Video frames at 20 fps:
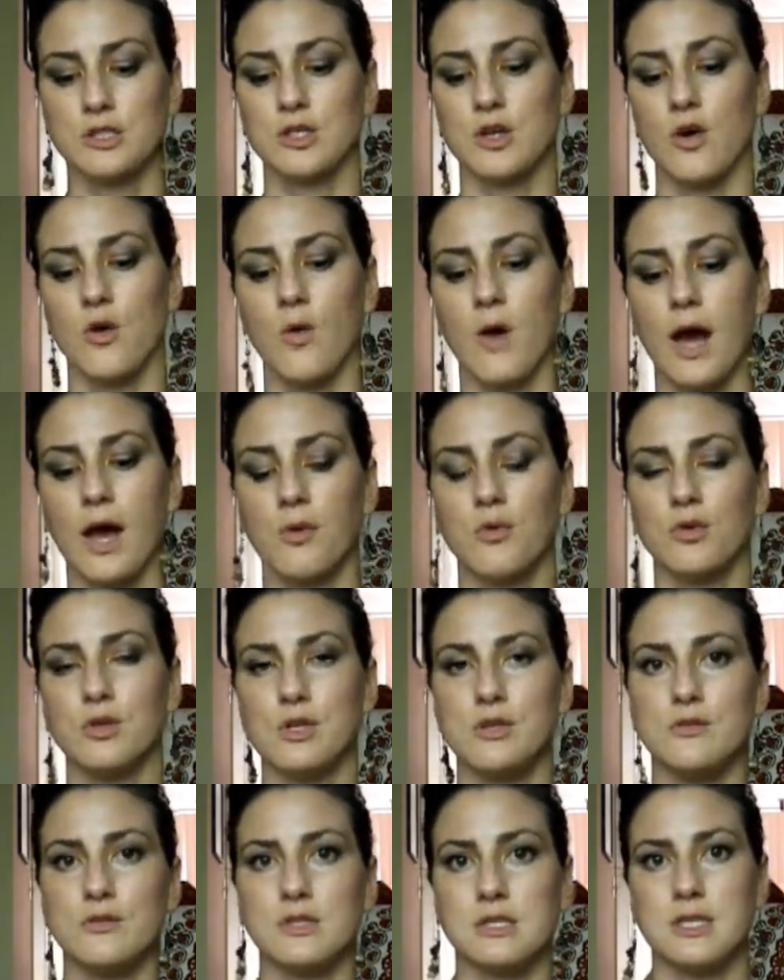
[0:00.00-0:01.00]
So I will
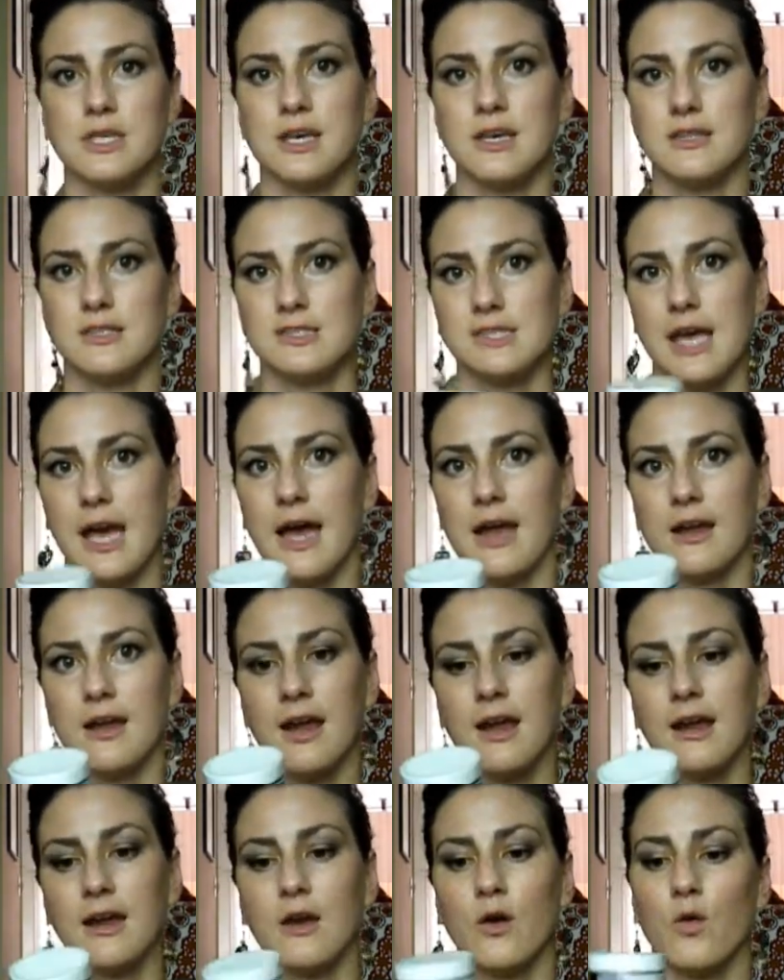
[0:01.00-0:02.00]
use this at
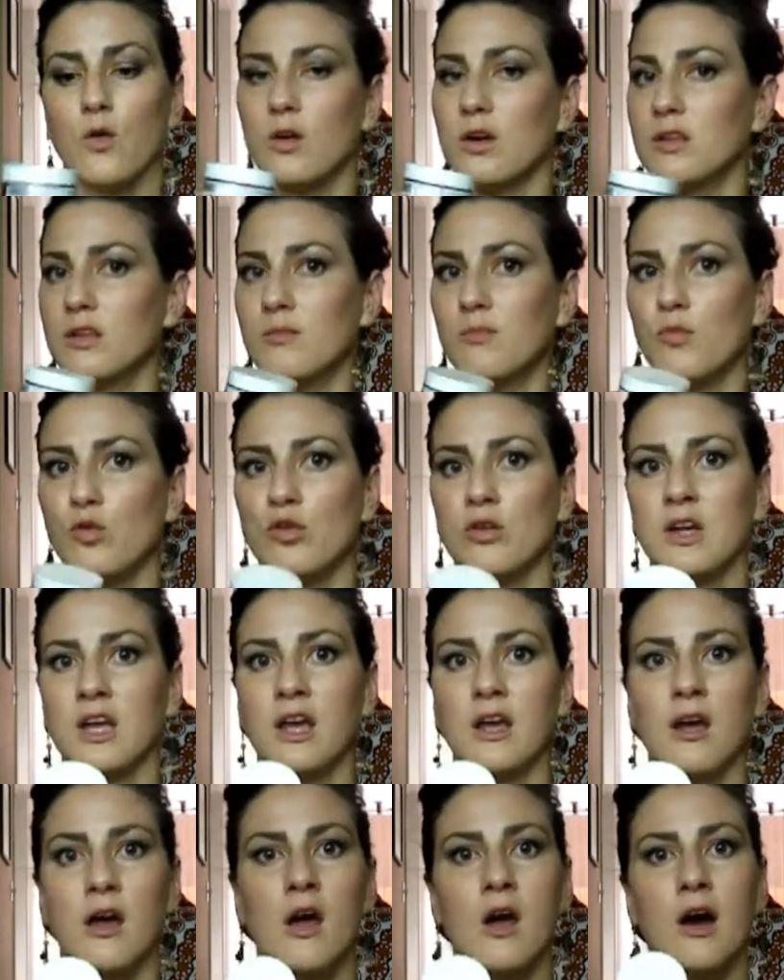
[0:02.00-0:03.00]
night or in the
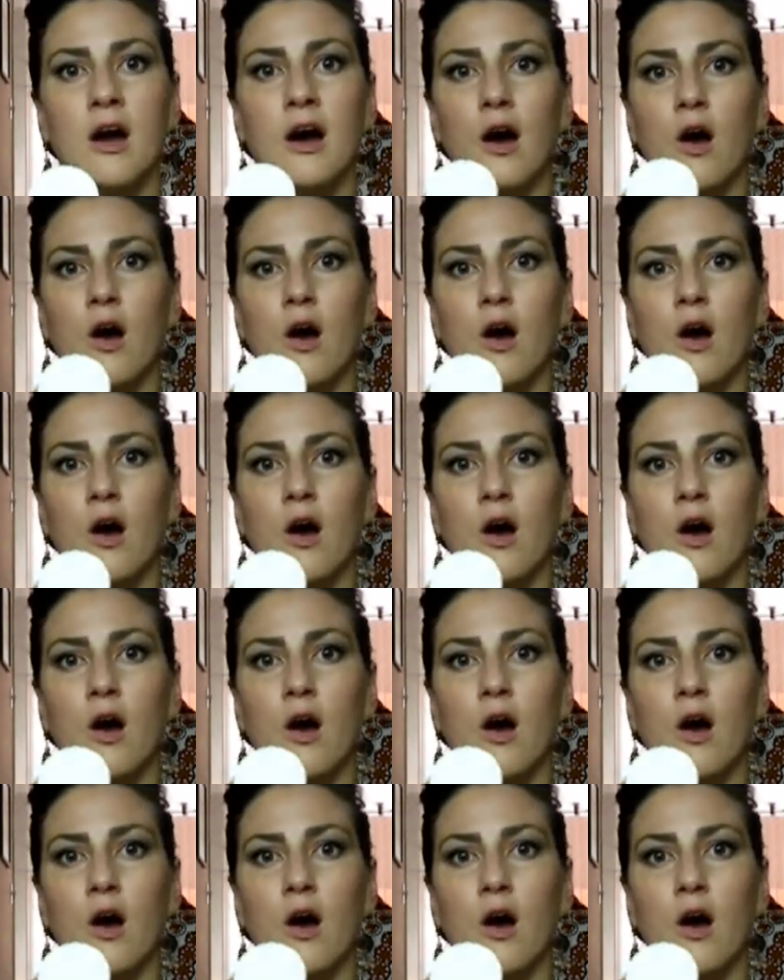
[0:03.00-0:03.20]
morning,